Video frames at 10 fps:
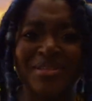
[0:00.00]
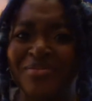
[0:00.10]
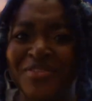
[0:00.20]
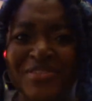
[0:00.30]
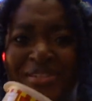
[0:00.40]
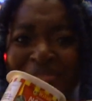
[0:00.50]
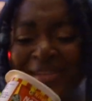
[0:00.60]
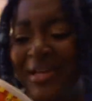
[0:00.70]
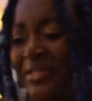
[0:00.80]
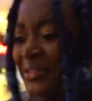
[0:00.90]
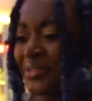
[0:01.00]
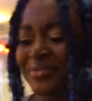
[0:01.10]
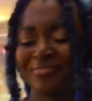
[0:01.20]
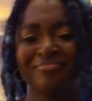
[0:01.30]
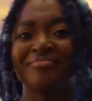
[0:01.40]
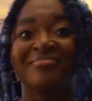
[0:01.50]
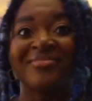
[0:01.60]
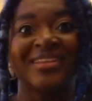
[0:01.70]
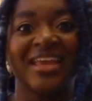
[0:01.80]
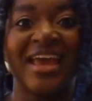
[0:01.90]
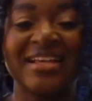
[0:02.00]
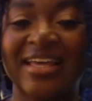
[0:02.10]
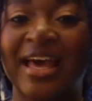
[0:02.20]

to the movies and don't get nachos? It has to